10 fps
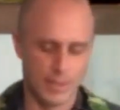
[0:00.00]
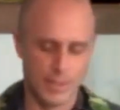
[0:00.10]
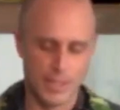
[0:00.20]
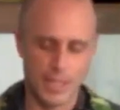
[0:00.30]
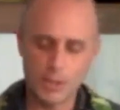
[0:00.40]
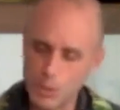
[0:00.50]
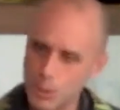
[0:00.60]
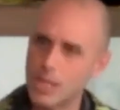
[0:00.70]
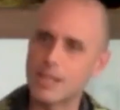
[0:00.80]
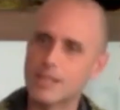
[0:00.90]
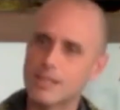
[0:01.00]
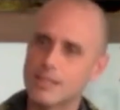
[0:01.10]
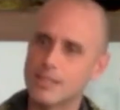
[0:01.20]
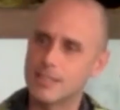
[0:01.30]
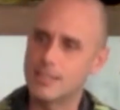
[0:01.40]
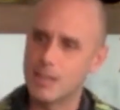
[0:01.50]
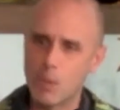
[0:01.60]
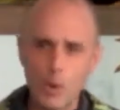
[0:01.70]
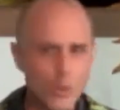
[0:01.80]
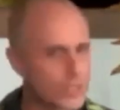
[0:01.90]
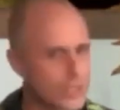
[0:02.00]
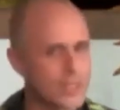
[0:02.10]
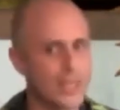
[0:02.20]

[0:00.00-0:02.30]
including, and most